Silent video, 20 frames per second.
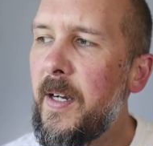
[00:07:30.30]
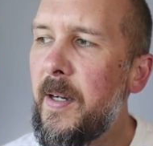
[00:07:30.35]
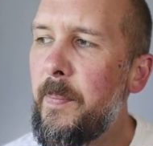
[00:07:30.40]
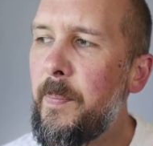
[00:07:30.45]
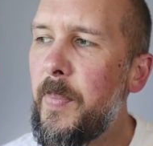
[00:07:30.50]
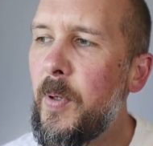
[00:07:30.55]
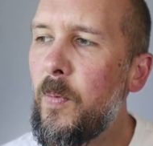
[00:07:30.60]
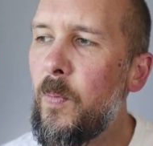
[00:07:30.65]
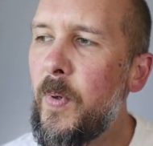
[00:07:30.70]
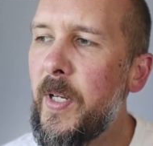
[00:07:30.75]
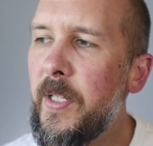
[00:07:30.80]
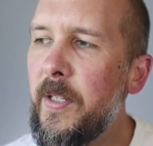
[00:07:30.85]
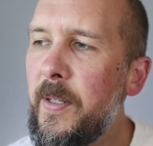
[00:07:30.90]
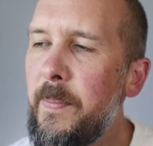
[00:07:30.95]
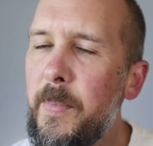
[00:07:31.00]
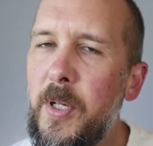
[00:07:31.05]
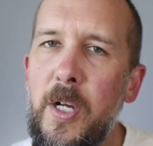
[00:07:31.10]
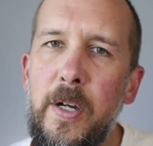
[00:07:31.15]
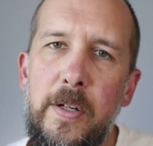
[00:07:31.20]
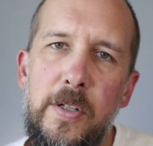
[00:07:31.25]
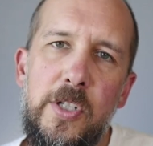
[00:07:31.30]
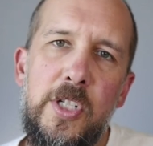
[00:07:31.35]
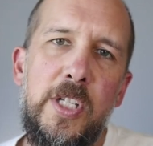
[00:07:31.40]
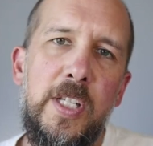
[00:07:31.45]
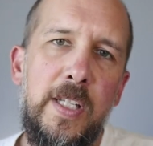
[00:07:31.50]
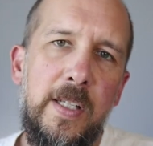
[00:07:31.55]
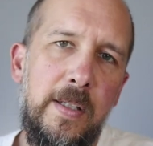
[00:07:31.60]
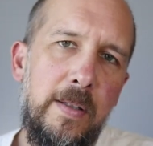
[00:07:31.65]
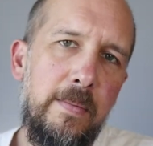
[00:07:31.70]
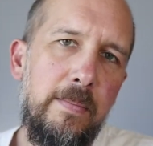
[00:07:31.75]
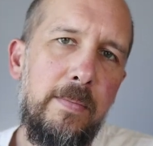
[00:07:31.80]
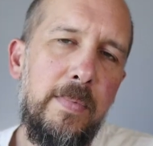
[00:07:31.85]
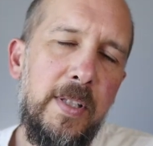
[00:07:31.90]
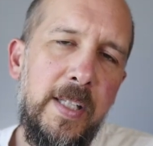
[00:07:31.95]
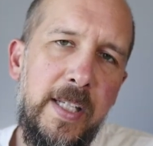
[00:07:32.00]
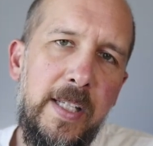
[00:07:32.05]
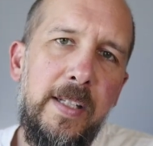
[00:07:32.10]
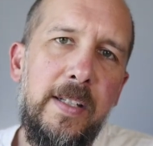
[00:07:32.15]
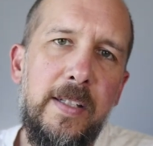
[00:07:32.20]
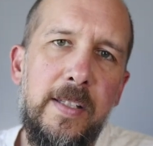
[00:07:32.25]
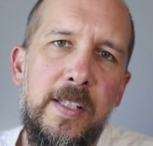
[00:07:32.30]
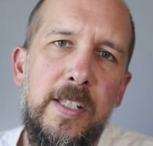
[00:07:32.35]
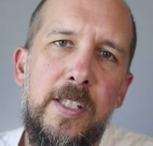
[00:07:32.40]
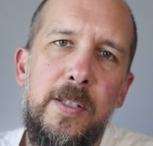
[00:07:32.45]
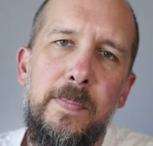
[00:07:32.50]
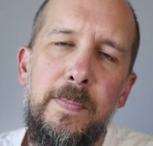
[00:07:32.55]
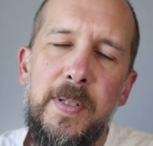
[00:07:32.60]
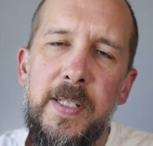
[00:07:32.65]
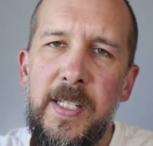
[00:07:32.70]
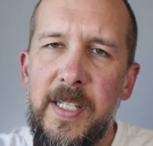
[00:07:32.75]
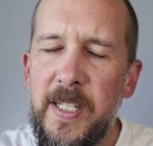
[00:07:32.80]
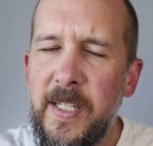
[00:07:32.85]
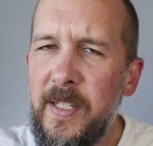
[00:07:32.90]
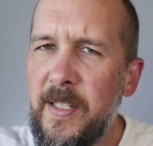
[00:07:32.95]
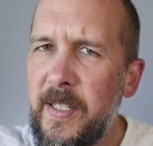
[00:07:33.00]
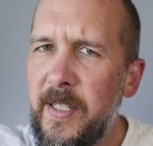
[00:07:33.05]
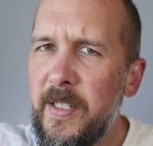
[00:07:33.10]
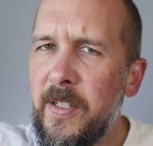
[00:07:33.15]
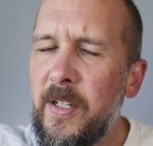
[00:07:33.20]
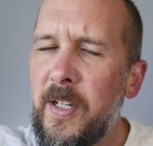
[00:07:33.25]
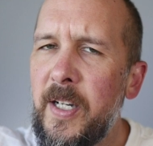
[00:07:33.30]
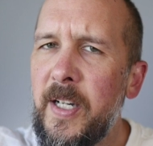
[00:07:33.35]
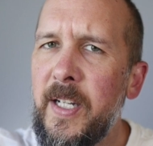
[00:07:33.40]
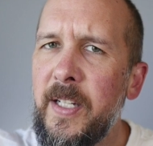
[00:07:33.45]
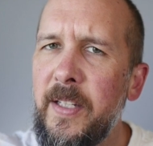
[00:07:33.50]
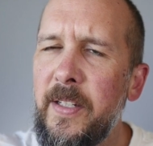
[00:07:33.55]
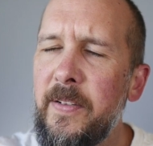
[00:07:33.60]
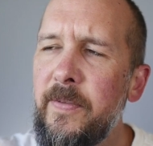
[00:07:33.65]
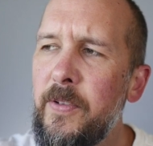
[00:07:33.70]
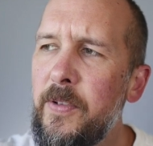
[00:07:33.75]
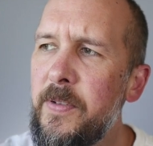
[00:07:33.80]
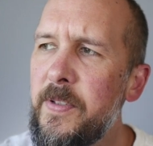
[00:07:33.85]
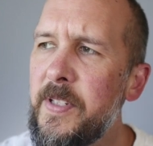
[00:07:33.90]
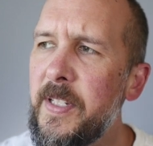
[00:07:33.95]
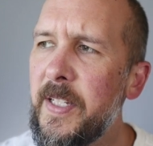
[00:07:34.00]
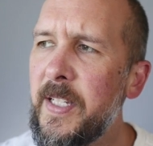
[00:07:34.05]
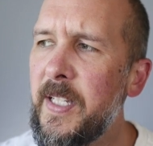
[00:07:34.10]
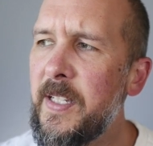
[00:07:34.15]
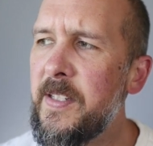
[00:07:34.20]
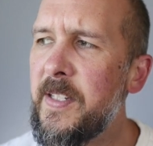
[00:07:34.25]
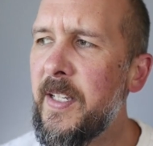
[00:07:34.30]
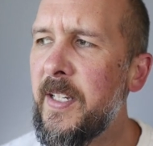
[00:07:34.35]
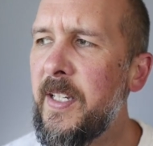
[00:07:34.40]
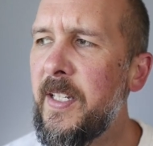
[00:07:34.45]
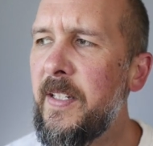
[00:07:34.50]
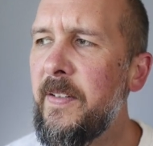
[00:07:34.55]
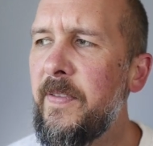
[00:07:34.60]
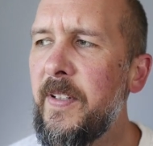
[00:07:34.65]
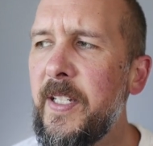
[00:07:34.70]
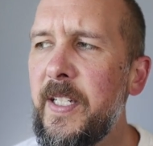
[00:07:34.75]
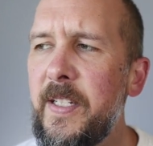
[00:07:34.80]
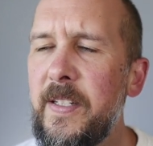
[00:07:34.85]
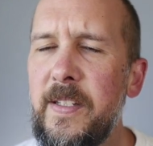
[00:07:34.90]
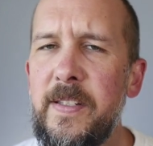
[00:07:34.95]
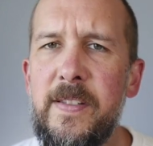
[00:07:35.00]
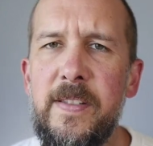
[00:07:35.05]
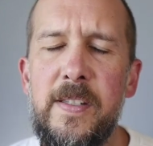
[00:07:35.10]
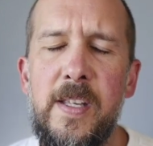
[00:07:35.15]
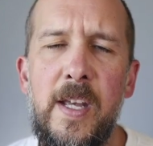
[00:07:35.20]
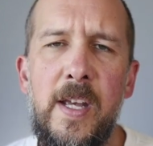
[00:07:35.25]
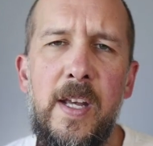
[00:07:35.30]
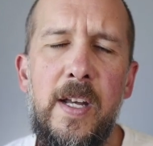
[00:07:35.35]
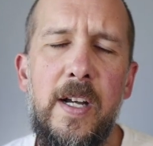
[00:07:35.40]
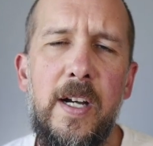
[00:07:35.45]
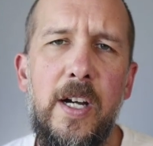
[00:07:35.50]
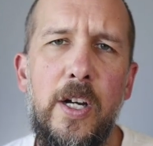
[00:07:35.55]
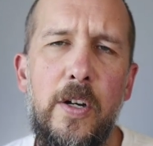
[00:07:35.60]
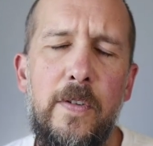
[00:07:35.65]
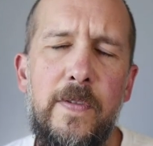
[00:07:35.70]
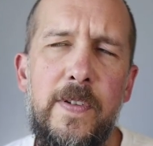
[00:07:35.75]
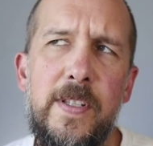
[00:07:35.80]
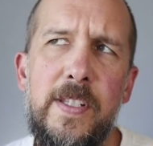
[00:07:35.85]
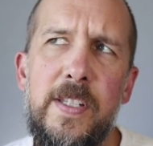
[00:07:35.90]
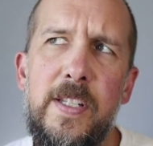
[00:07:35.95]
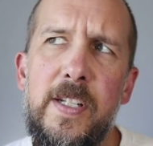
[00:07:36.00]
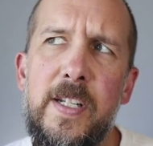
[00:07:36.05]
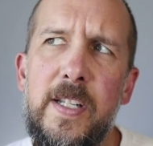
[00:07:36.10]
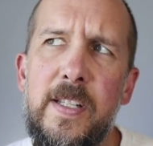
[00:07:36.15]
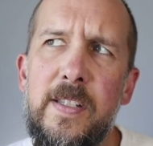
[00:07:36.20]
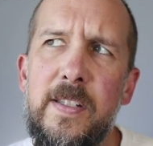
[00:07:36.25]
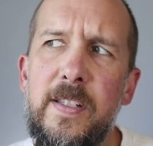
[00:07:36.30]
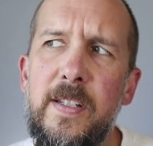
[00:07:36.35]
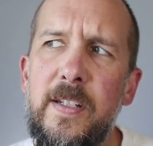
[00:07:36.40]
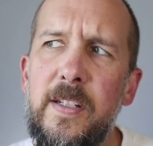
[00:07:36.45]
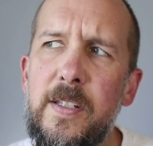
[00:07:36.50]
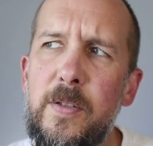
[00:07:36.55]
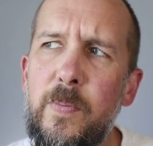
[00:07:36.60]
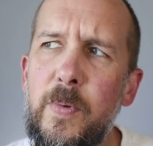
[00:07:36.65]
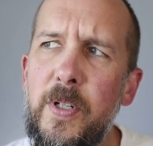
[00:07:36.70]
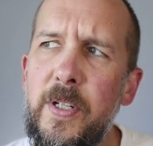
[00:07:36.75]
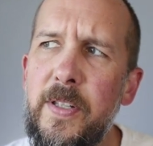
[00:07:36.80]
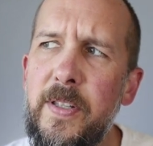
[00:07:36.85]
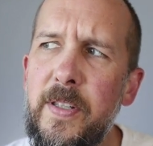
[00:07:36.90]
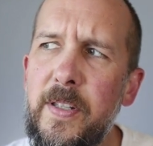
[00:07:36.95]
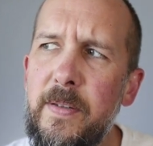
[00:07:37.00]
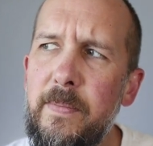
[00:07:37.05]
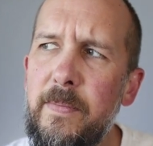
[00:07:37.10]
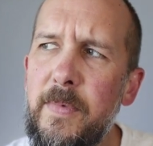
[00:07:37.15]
But when I'm coaching leaders, particularly at higher levels, like executive leaders, I often suggest that it's worth